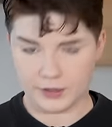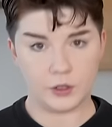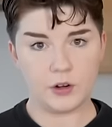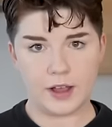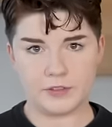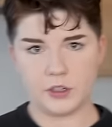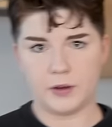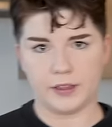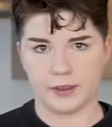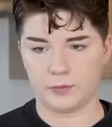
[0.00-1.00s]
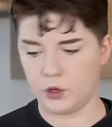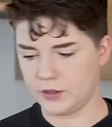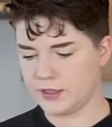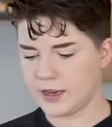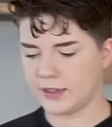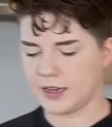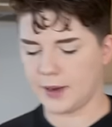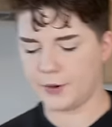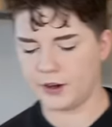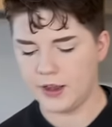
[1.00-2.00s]
And you don't have to do anything. You can set a
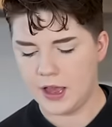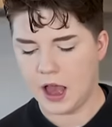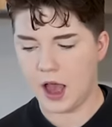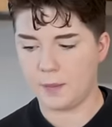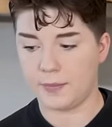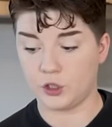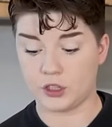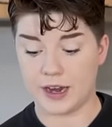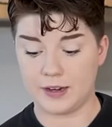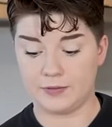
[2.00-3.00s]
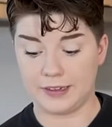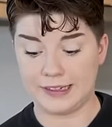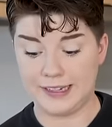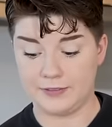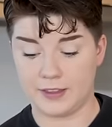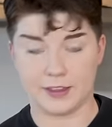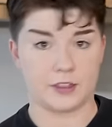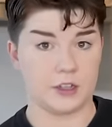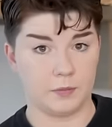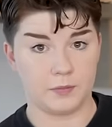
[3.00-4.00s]
timer um, and just kind of leave
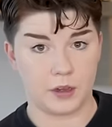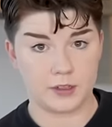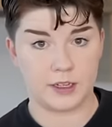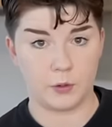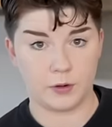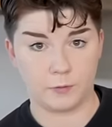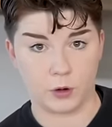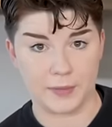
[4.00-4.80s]
this. So I'll see you in four